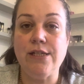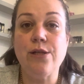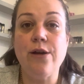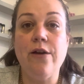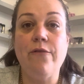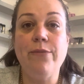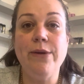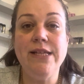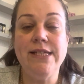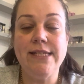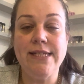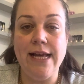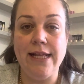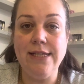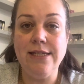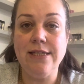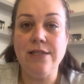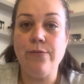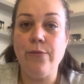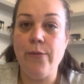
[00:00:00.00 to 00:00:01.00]
So I've been
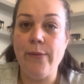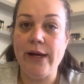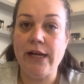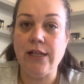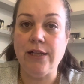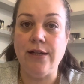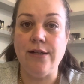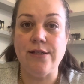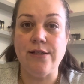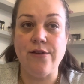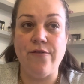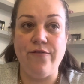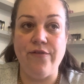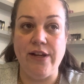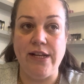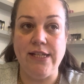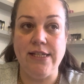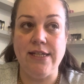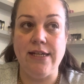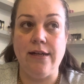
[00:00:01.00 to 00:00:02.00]
selling some of my clothes on
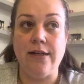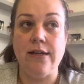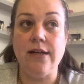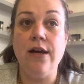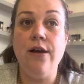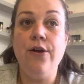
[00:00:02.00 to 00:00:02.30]
Vinted